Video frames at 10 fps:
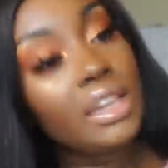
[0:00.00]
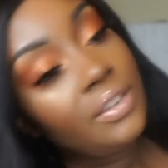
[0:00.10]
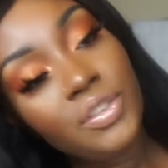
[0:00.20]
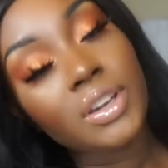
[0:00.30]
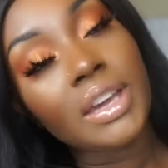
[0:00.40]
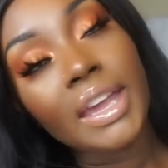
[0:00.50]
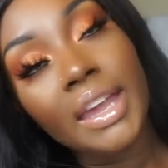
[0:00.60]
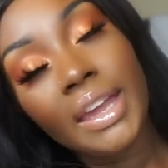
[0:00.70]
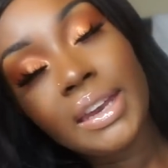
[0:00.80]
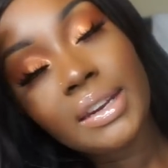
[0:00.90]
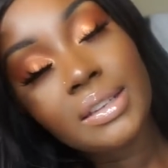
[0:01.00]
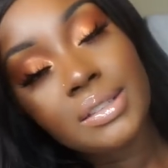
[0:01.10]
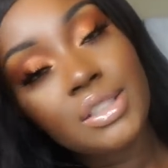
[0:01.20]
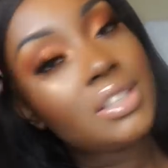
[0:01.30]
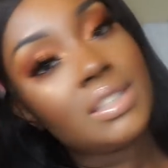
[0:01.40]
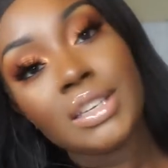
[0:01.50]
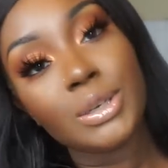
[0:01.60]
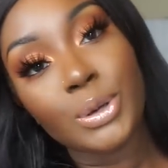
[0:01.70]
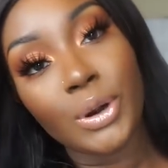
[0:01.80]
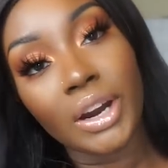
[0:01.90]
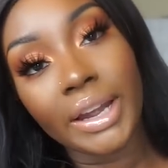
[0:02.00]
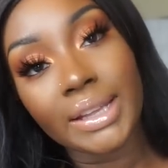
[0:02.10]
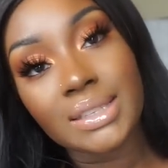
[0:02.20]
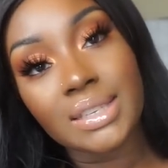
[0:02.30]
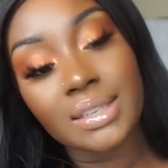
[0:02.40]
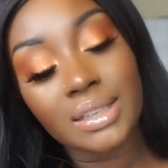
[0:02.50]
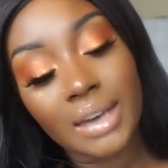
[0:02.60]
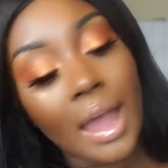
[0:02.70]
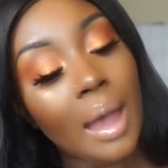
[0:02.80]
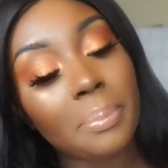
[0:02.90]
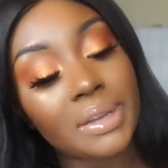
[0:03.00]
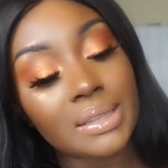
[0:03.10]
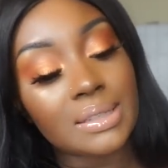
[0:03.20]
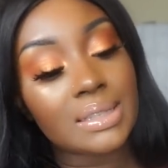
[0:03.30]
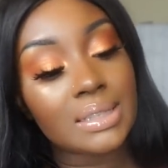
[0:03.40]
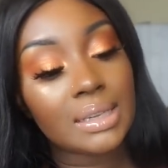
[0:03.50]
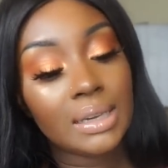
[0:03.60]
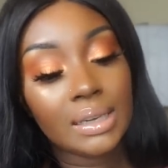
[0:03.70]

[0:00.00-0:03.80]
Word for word: If you can, just ignore it. It happens.